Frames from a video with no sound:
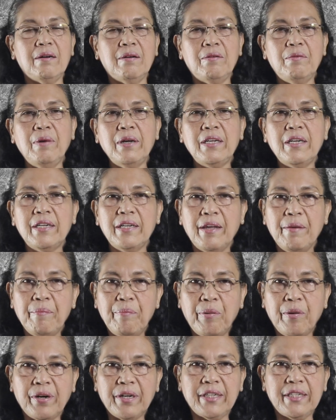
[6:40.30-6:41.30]
What are the
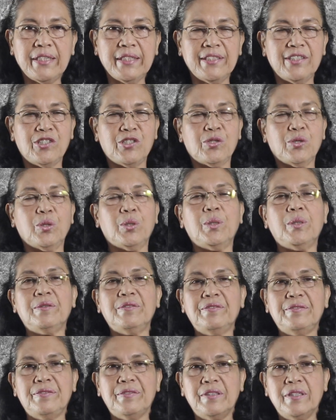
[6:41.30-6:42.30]
importance of
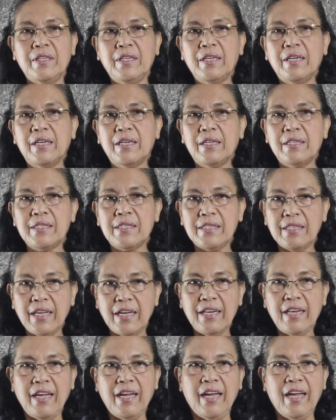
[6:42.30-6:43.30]

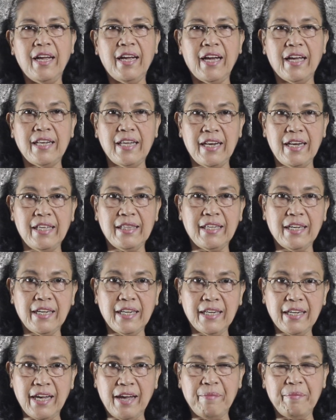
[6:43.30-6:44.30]
studying
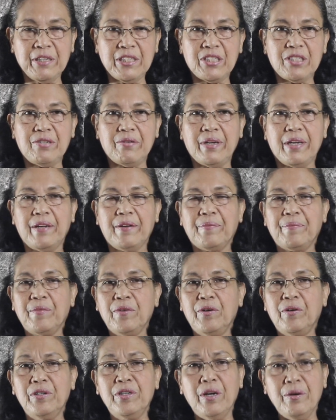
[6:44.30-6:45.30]
analytical chemistry,
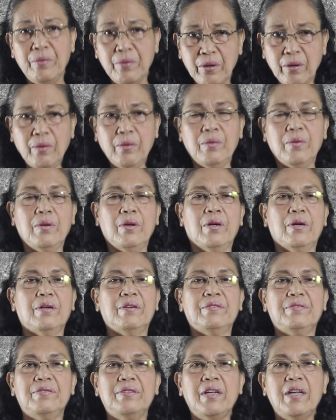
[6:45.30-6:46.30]
or the role
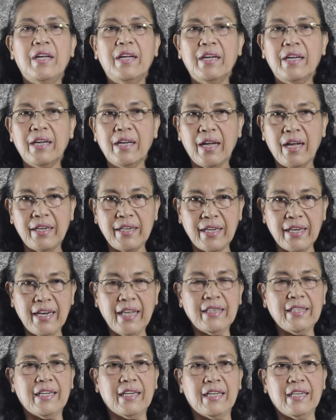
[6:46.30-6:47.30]
of
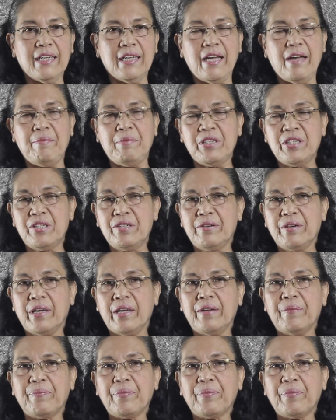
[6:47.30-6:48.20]
analytical chemistry?